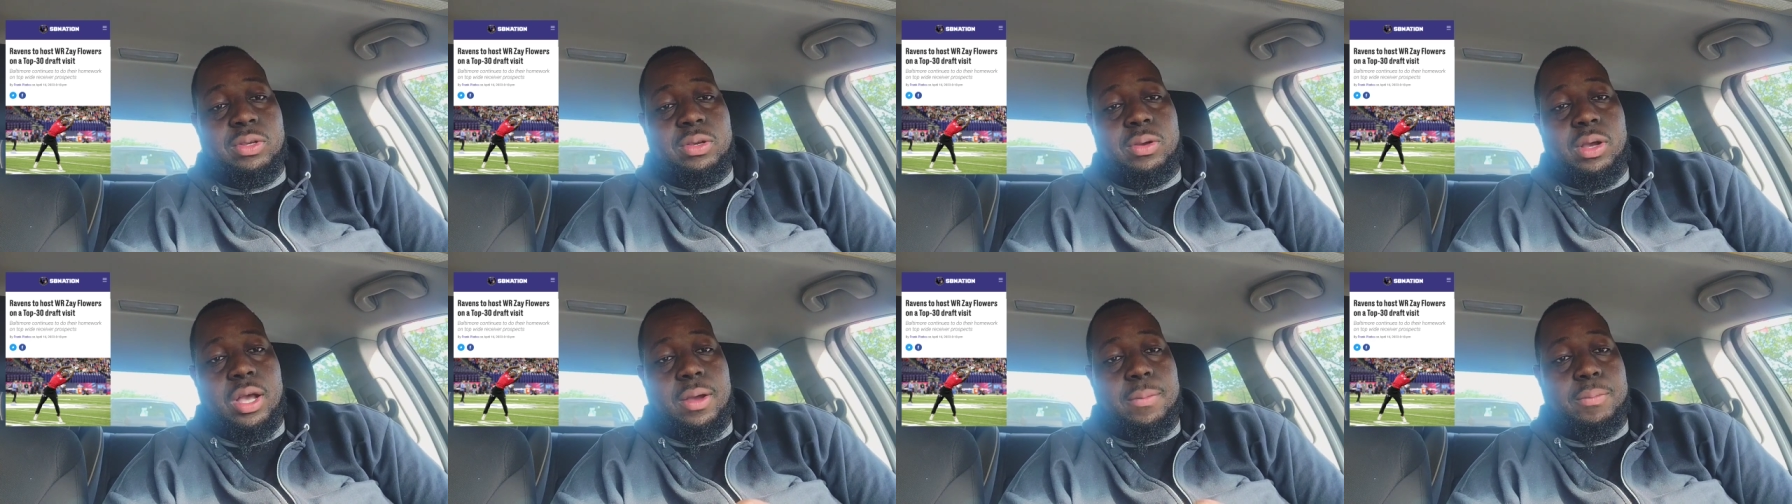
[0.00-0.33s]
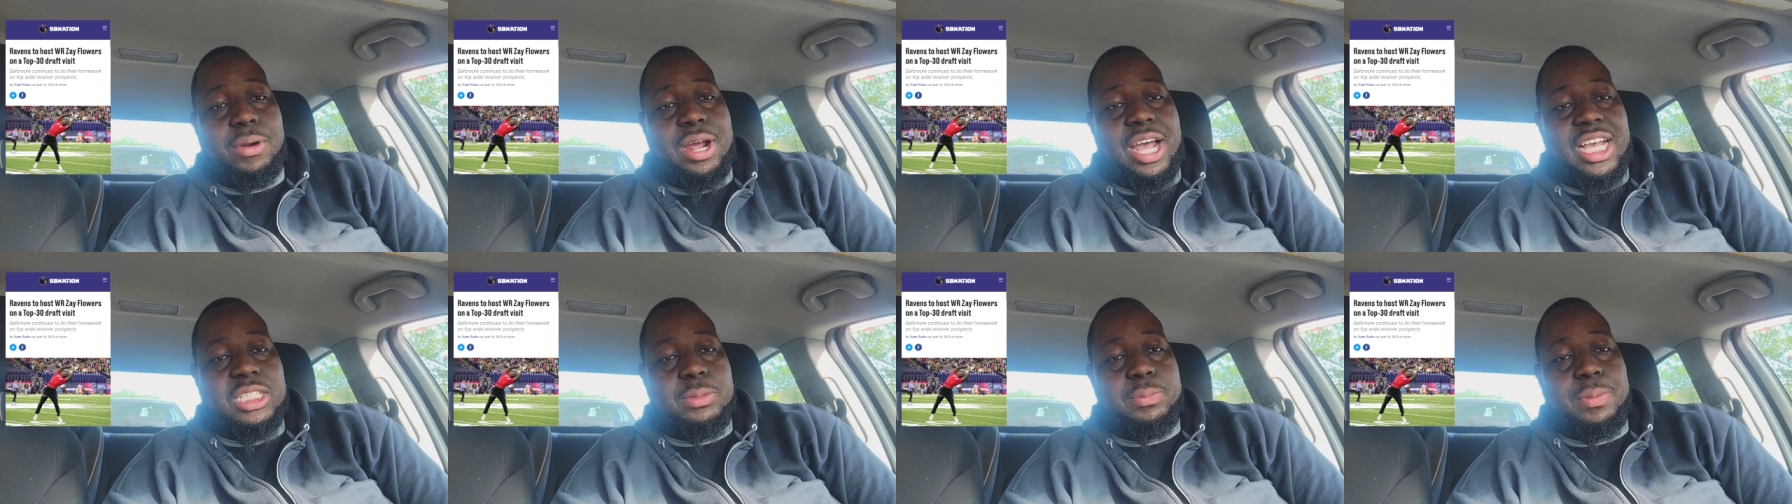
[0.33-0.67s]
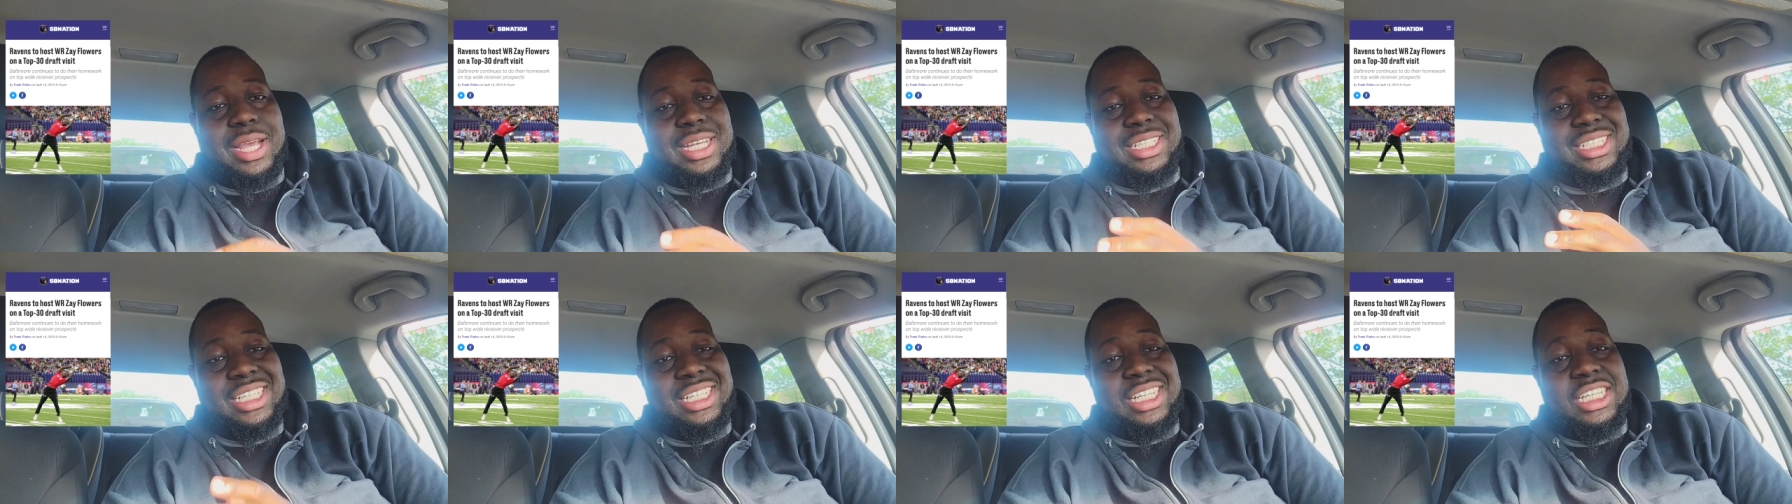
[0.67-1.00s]
uh,
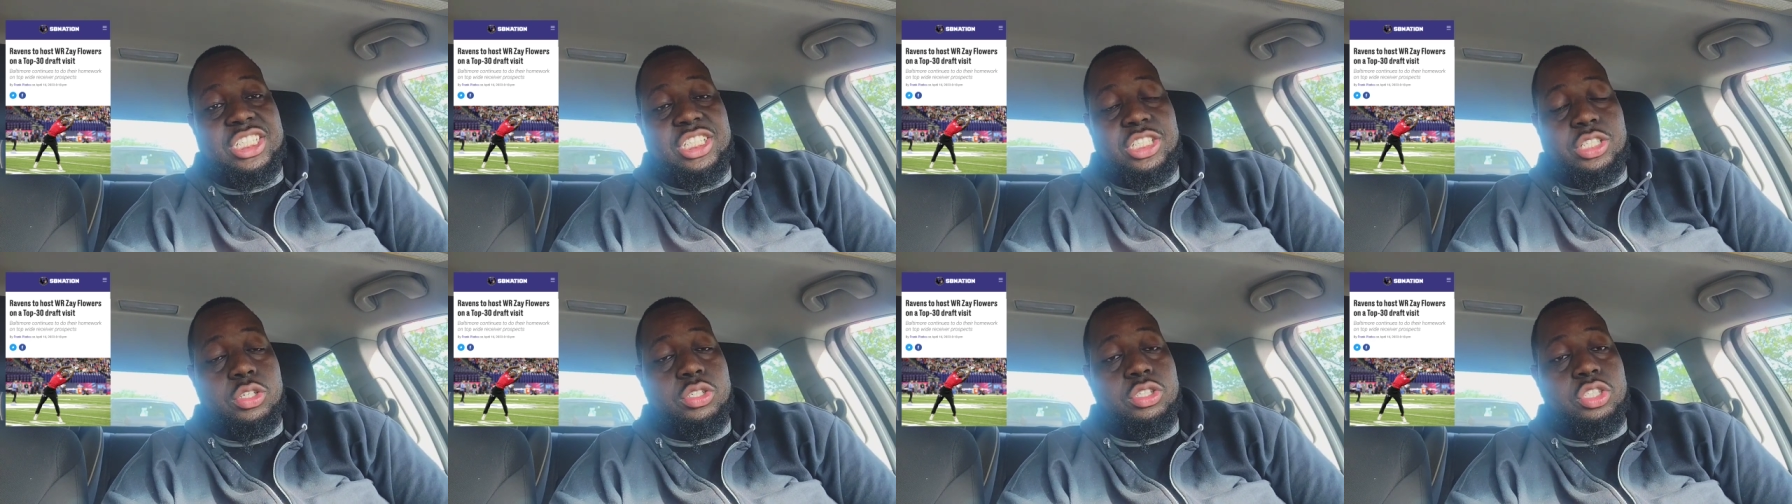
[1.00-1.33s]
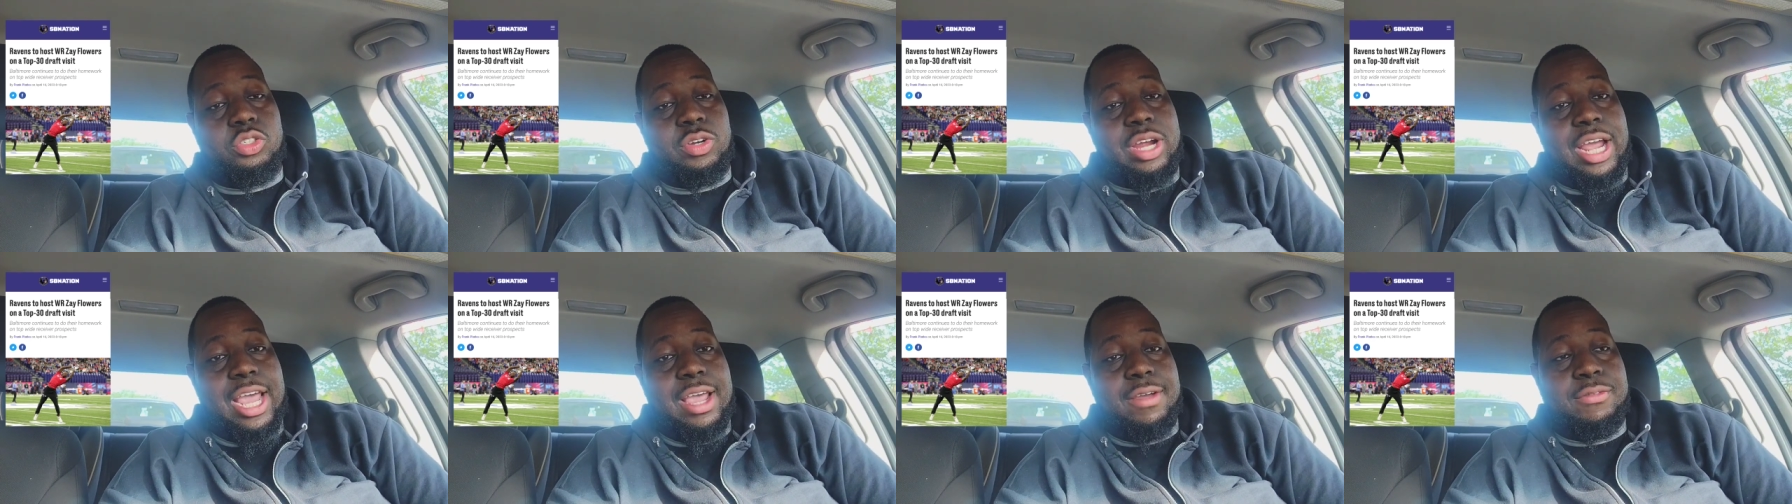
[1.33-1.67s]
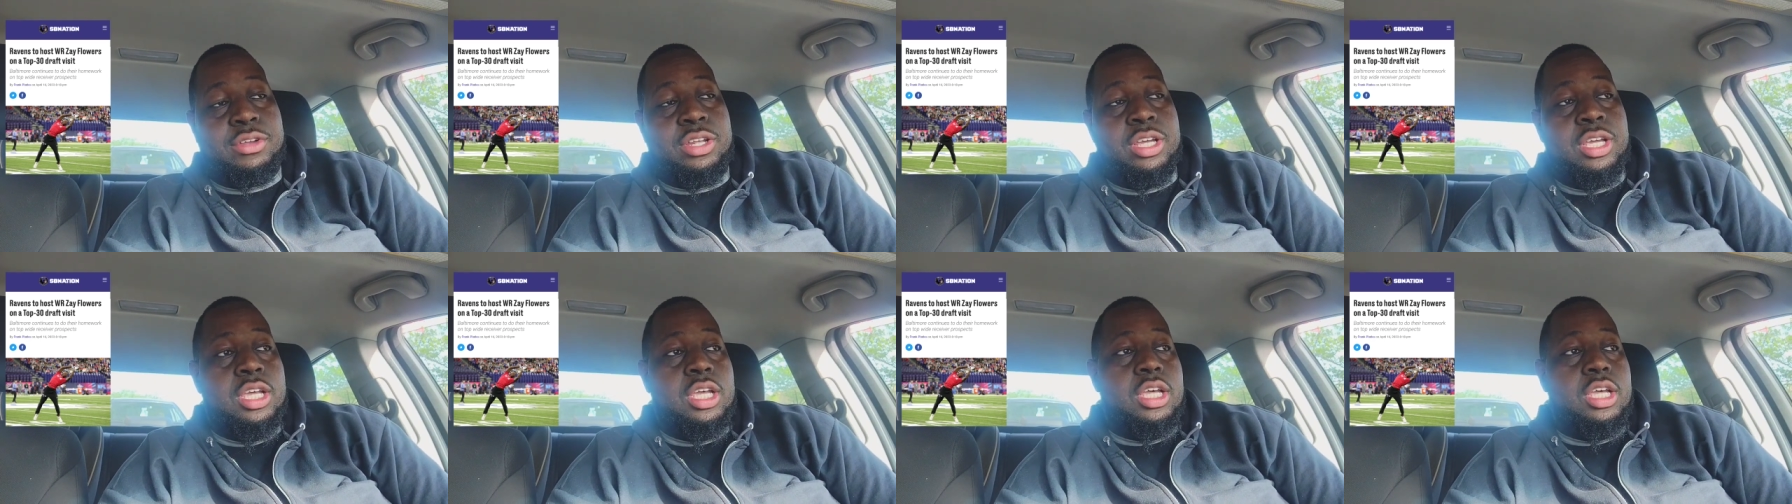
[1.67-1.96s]
prospects in this year's draft.